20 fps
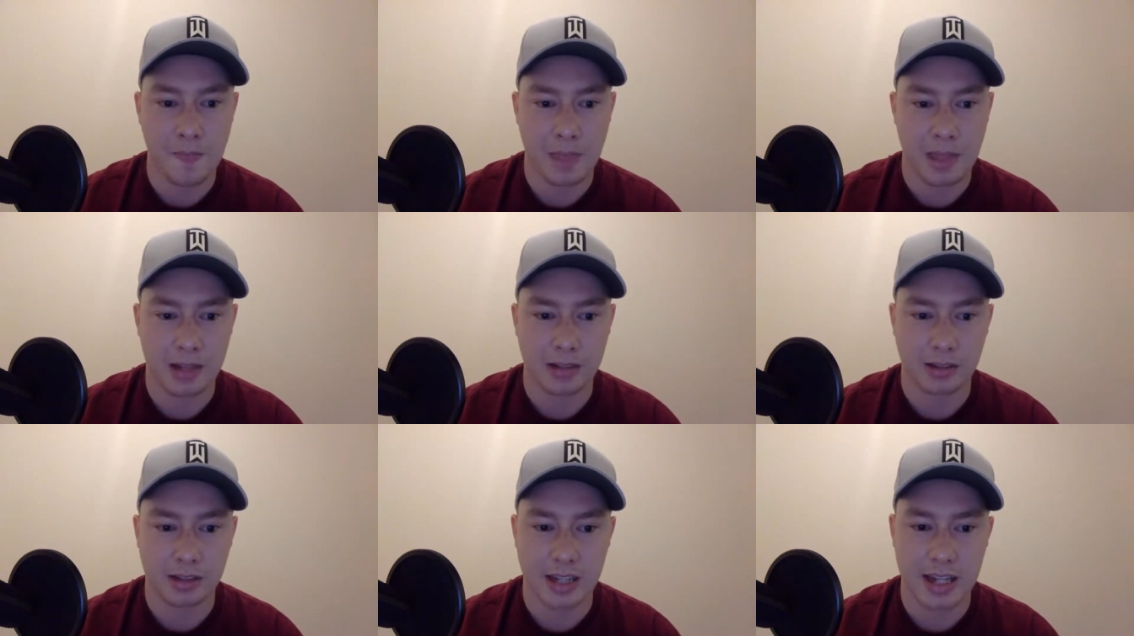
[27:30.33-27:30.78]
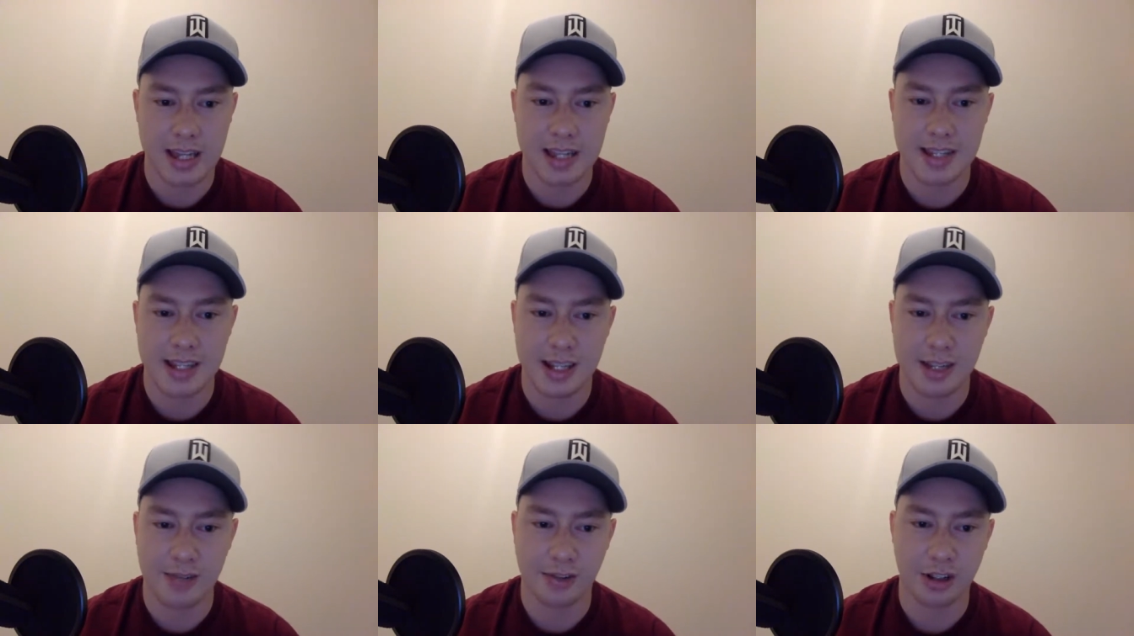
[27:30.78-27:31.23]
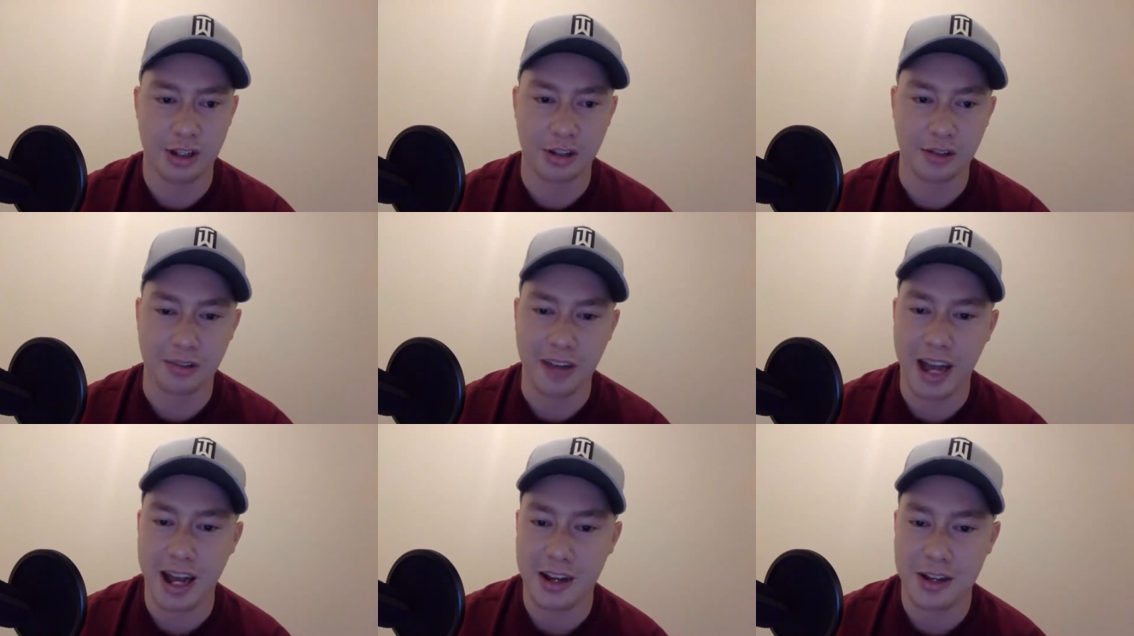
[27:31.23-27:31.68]
Lindsey for the
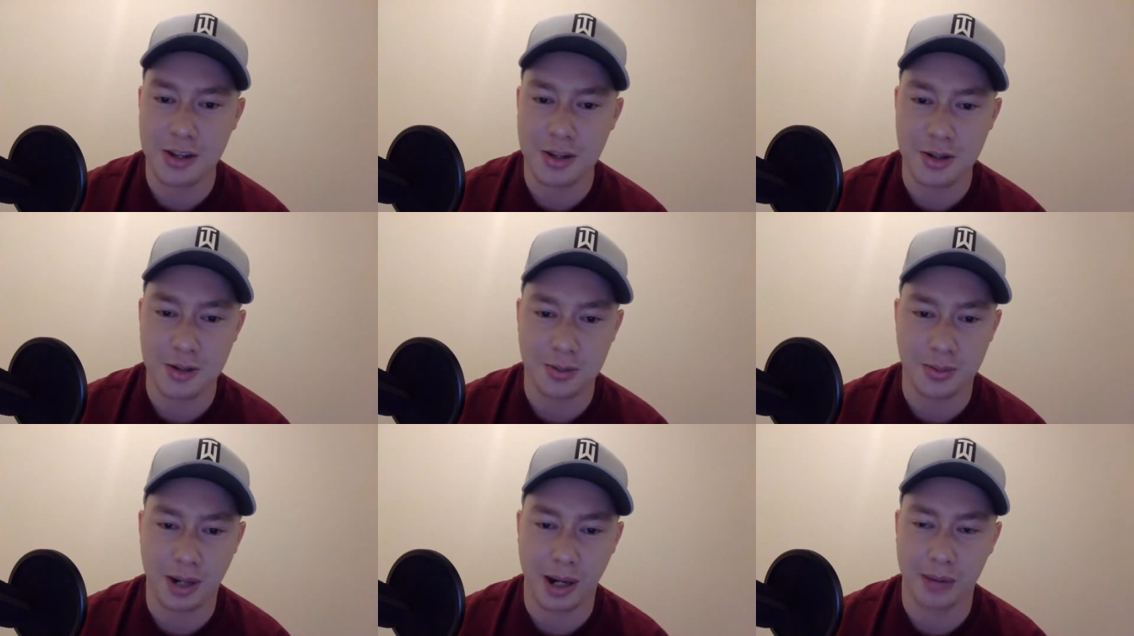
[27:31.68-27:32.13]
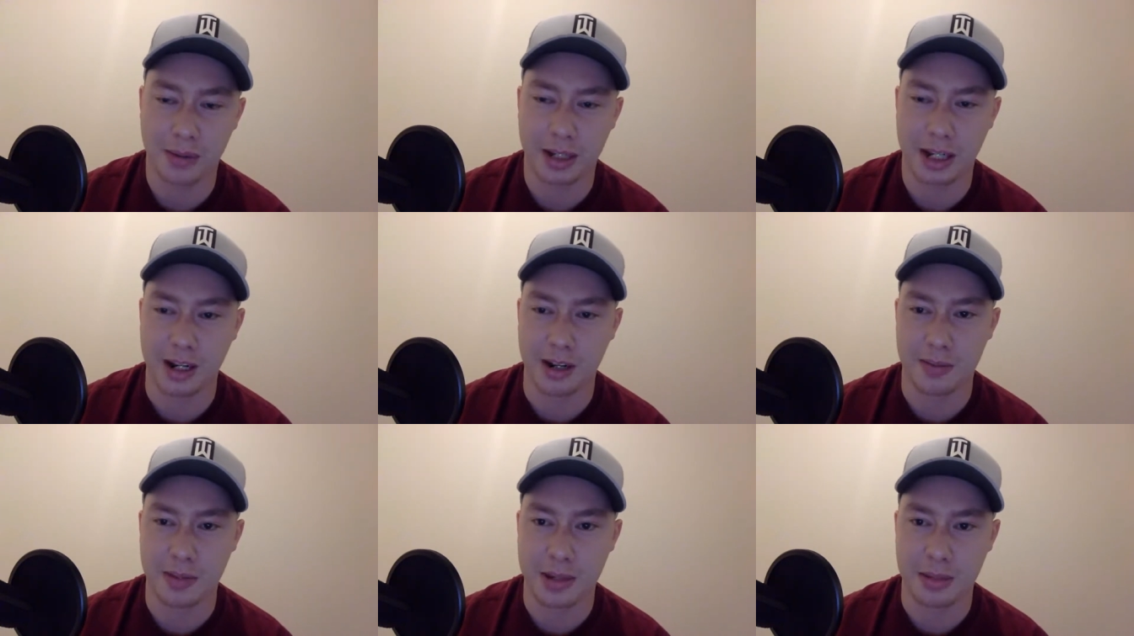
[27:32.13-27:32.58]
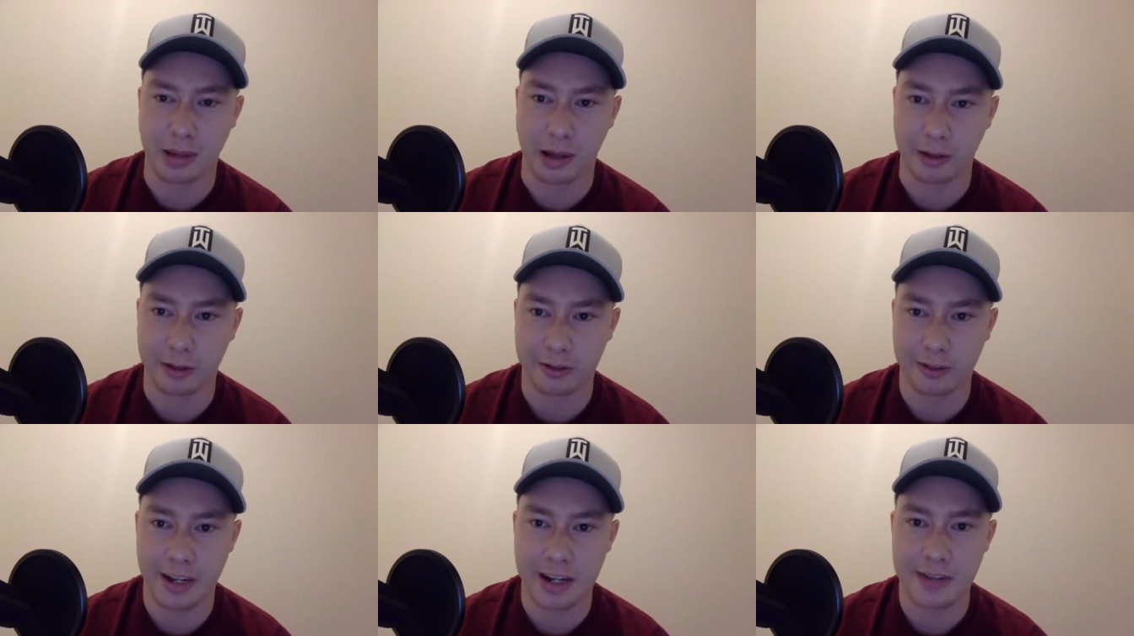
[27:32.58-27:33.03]
value is probably going to be my
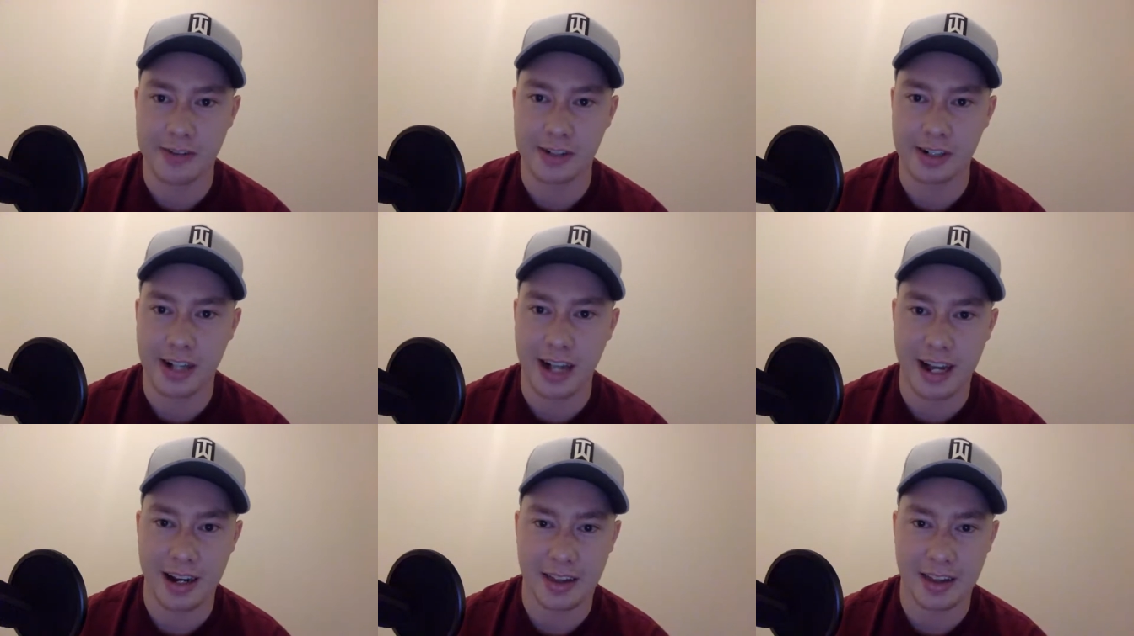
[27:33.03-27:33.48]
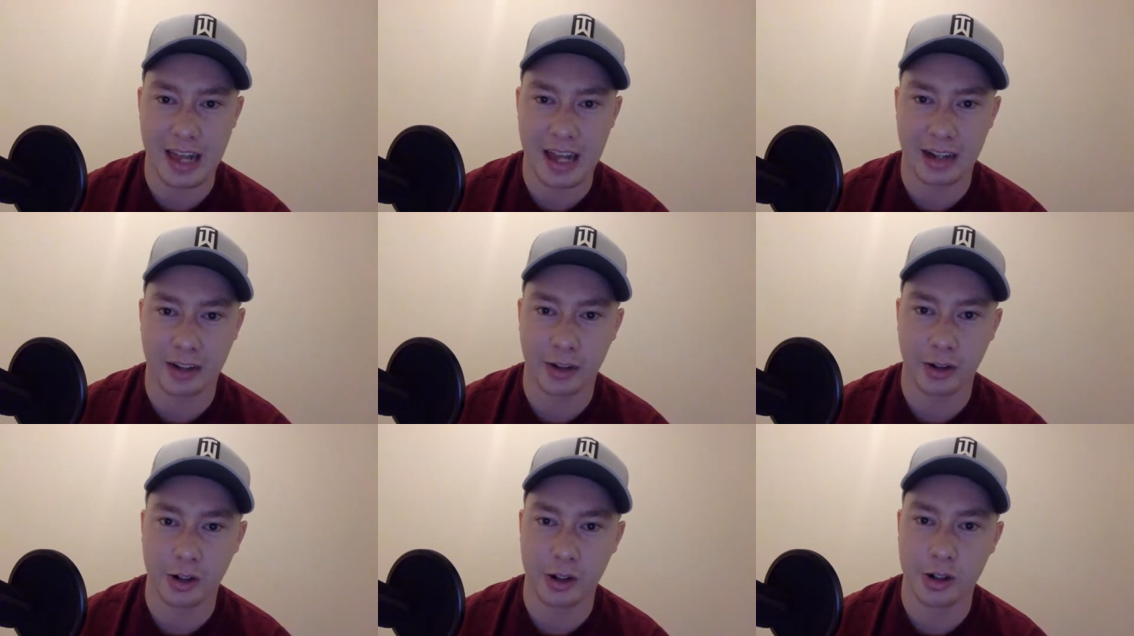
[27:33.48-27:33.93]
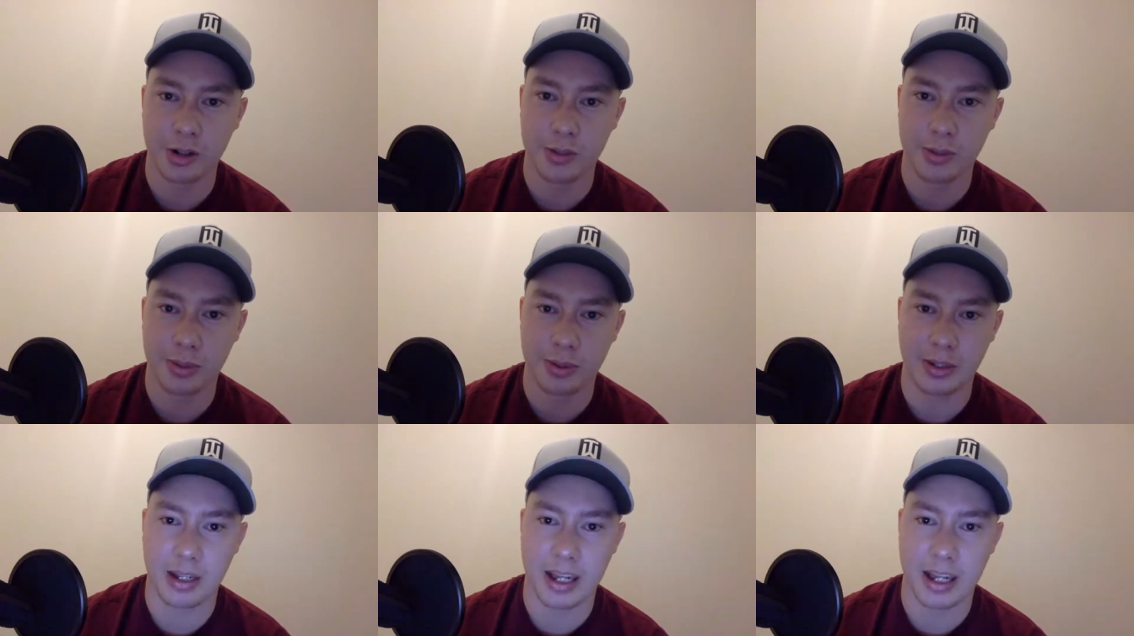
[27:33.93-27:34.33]
favorite out of that group,